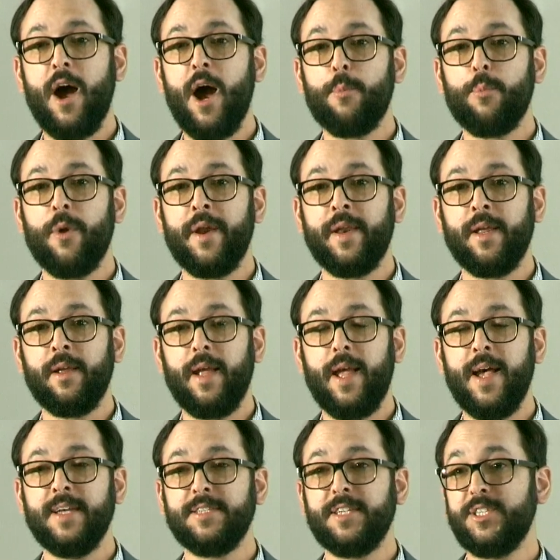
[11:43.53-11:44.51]
operating
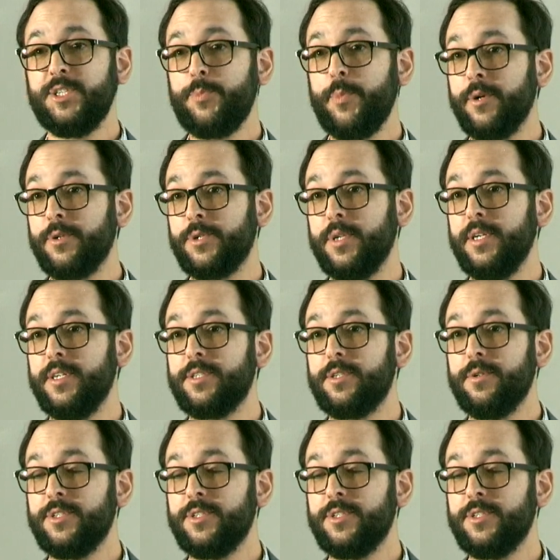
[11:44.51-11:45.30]
as a spiritualist,